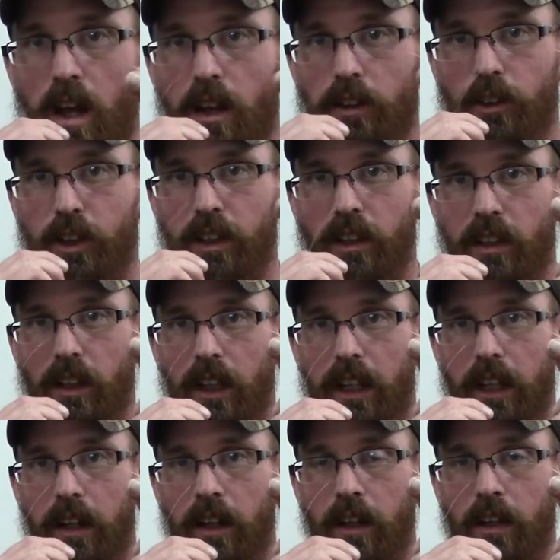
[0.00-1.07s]
You're going to
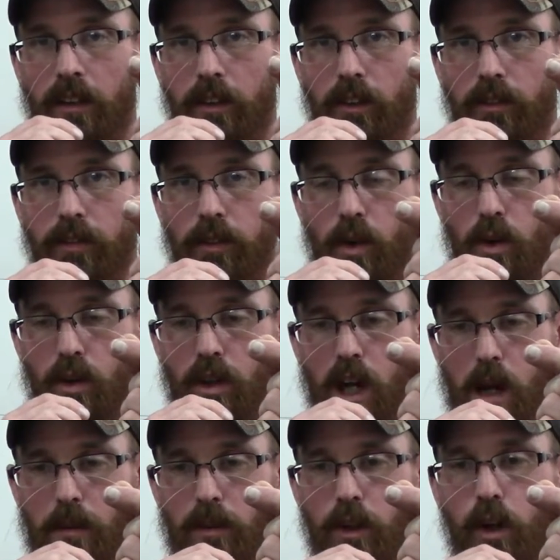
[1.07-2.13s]
lay your
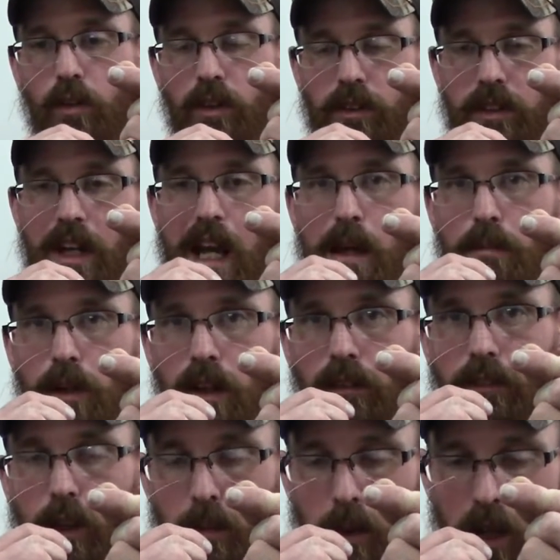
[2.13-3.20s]
fluorocarbon over top
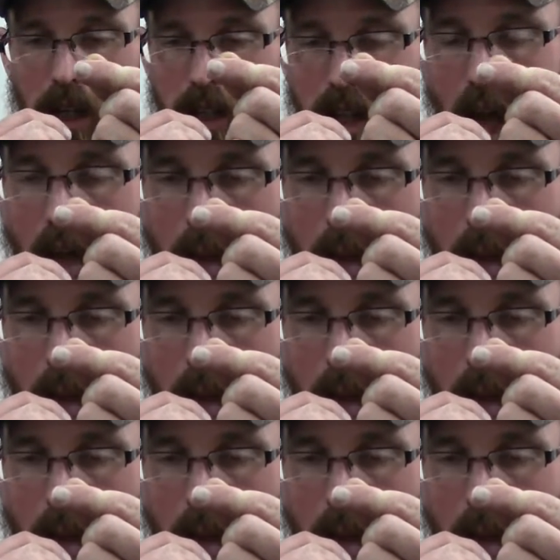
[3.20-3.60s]
of your braid.